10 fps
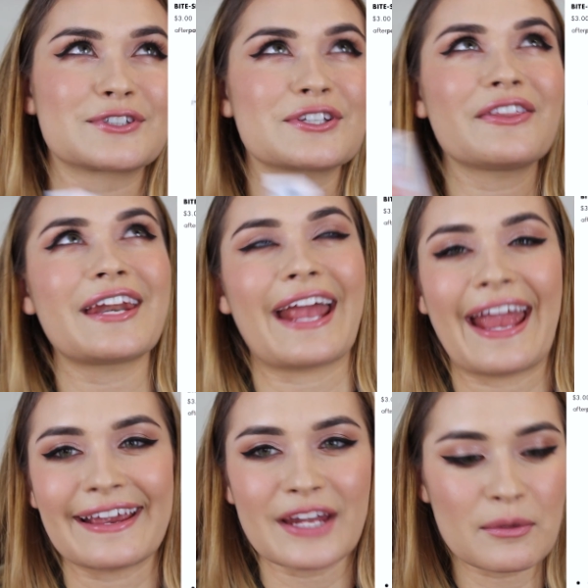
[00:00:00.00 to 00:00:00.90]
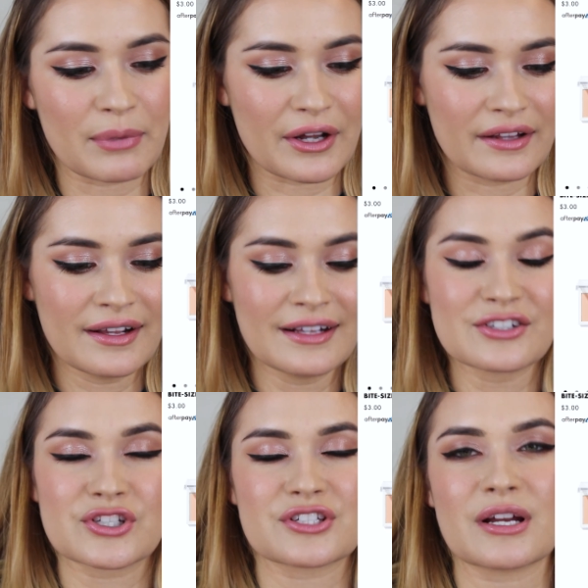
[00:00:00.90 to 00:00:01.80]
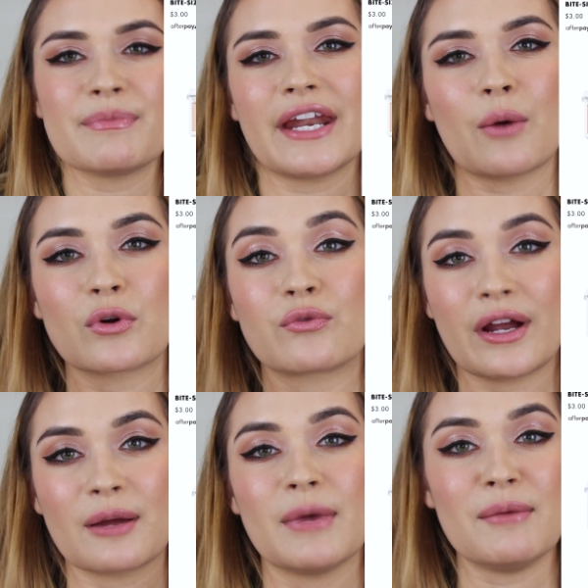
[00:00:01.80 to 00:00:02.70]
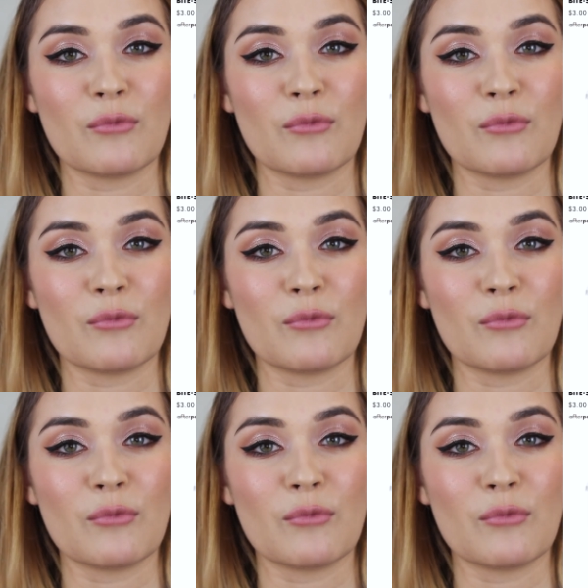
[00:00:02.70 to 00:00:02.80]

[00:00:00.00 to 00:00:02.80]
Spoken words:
there's none that I hated, but just some that I would recommend